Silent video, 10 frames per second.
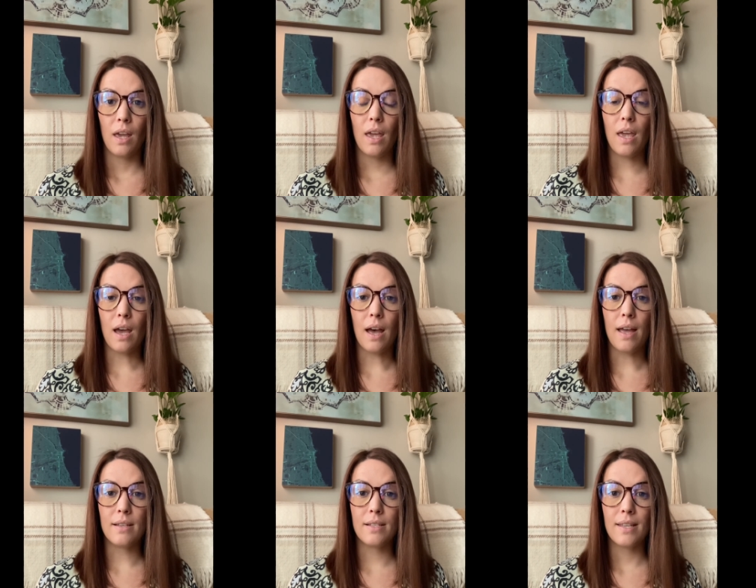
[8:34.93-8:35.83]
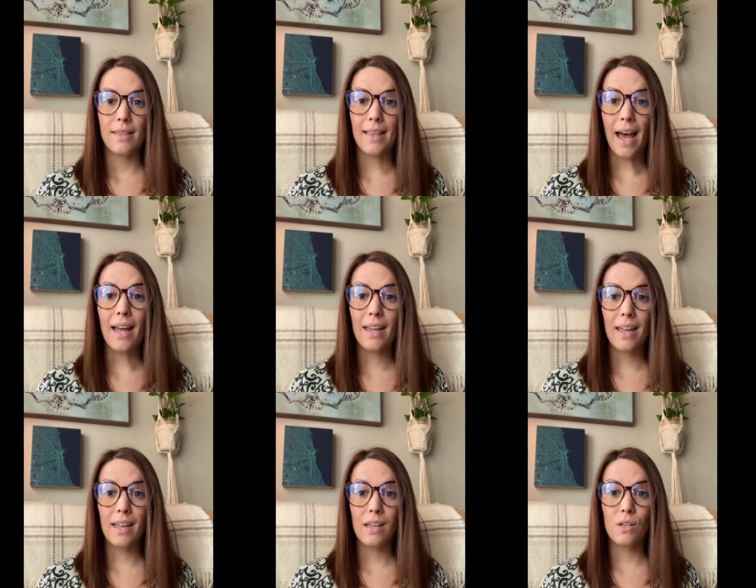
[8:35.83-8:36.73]
and that
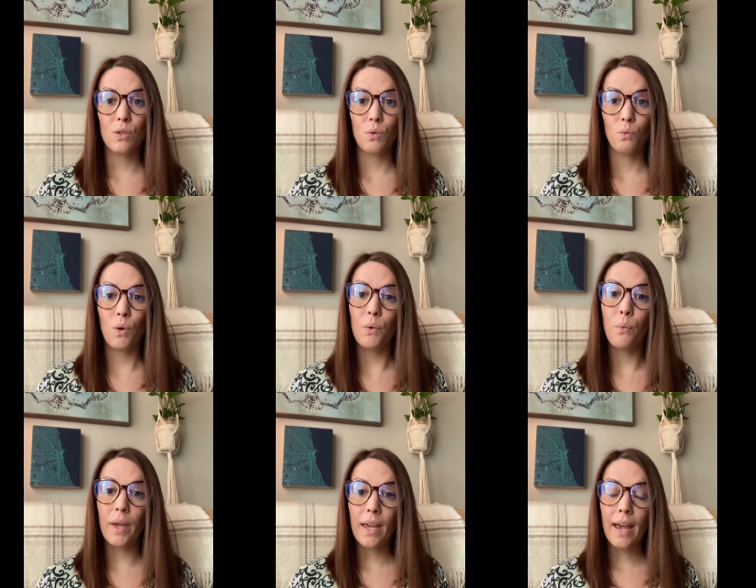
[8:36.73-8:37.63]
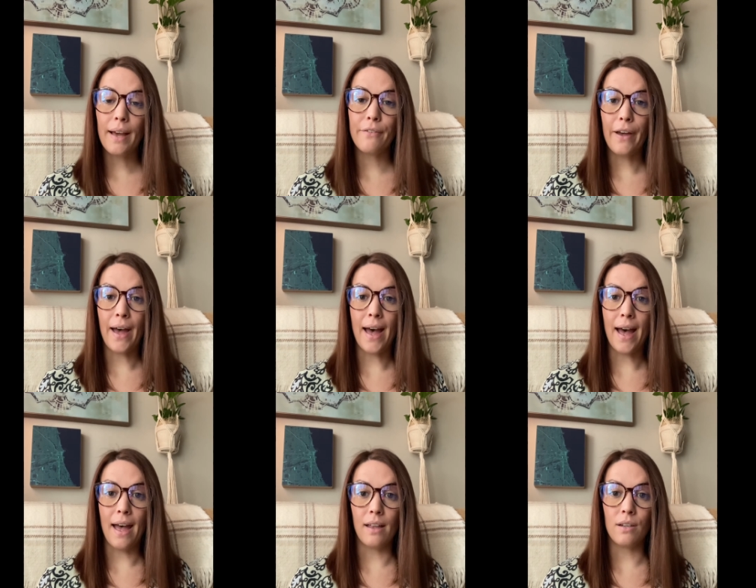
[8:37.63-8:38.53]
is when we have
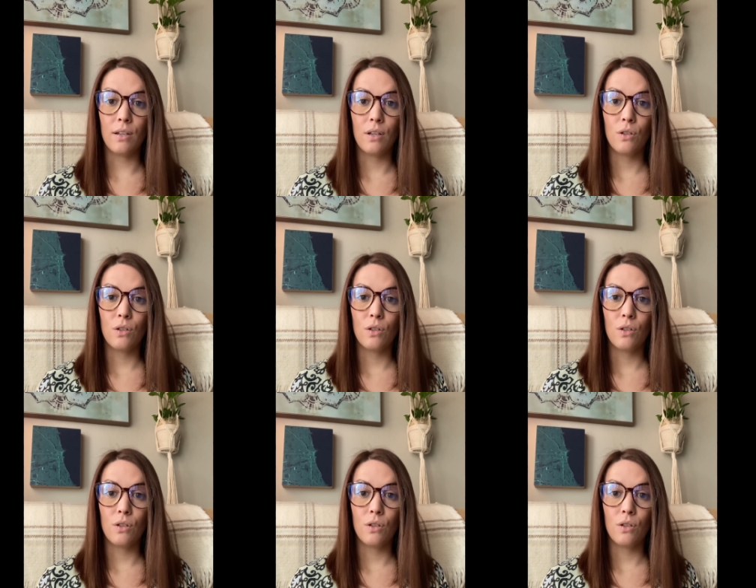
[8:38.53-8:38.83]
had